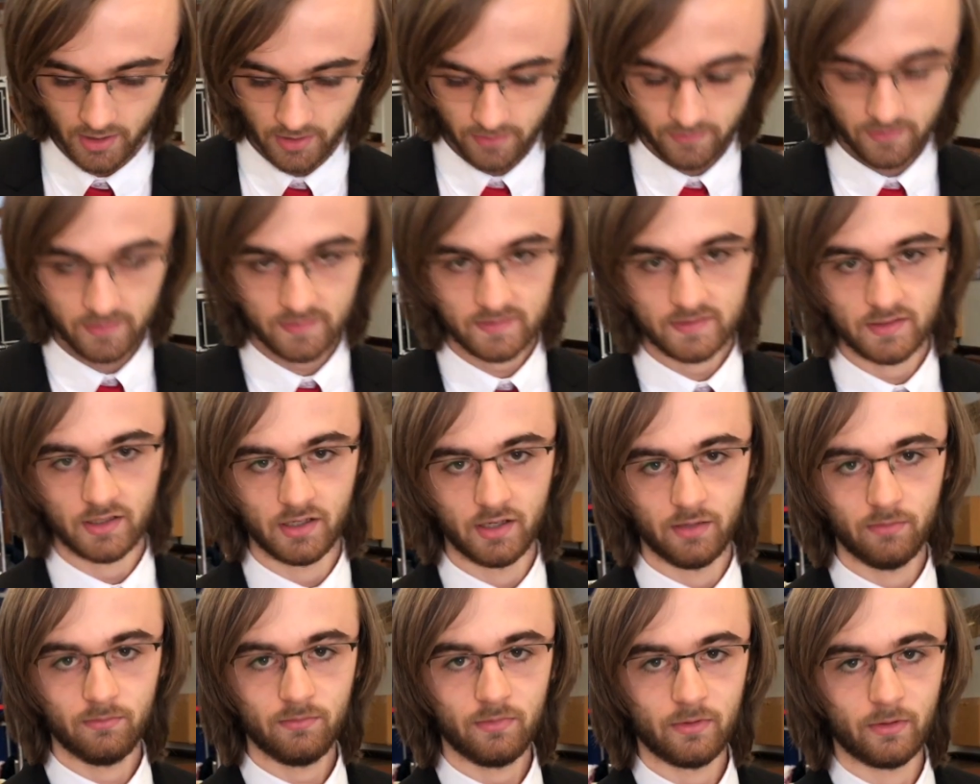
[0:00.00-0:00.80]
This
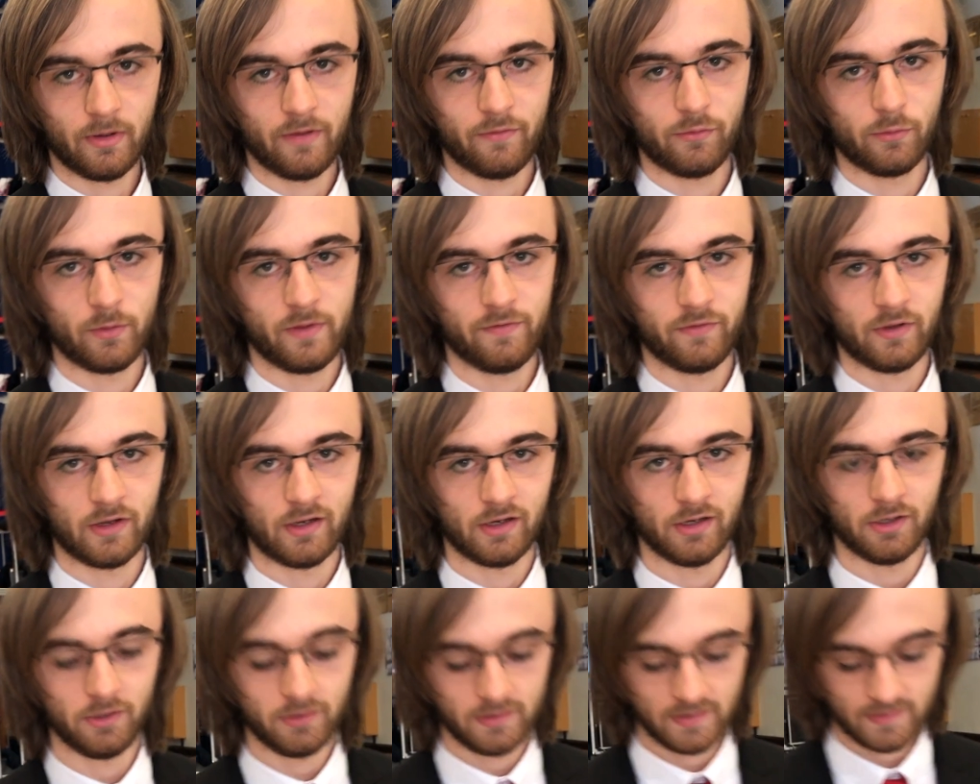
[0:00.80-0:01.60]
time, however, we've
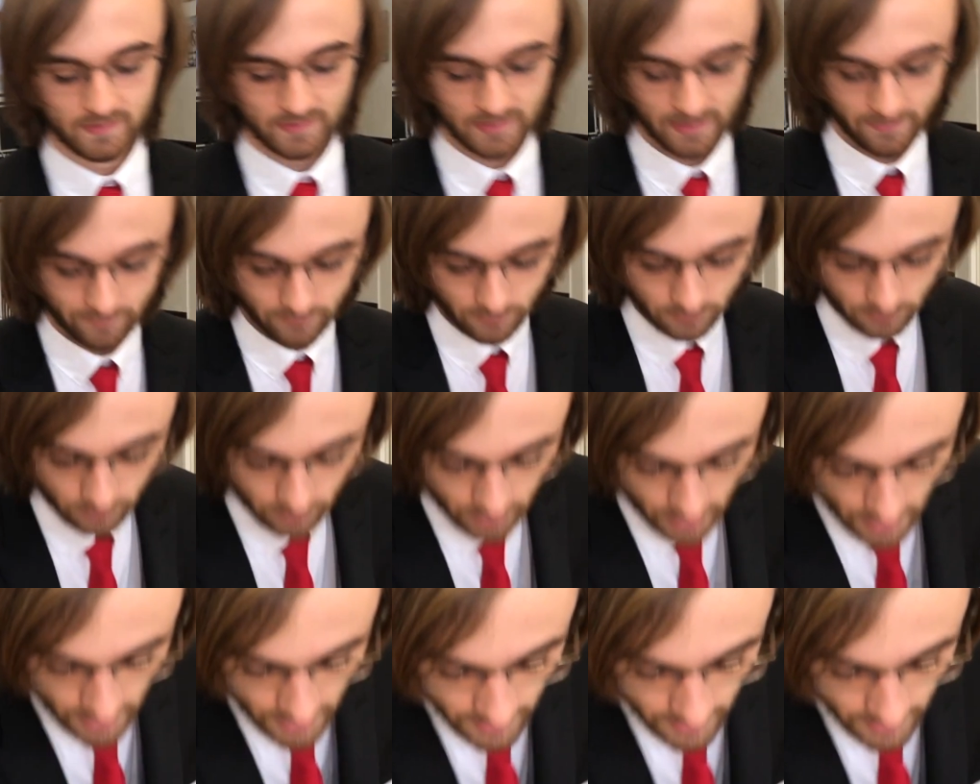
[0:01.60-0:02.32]
included several